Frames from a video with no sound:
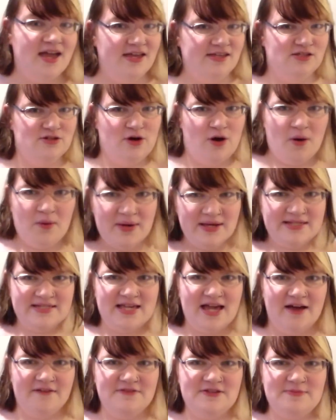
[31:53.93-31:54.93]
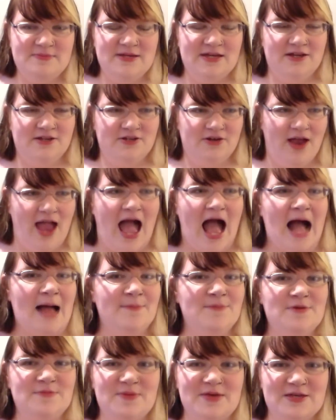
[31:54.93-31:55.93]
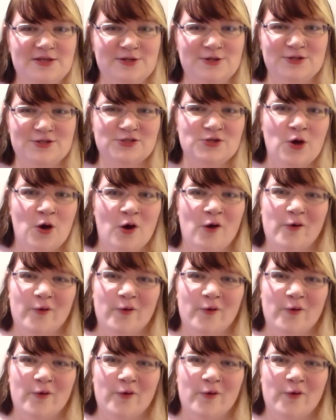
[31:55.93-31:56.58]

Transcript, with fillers: and you always have to be on your happy pills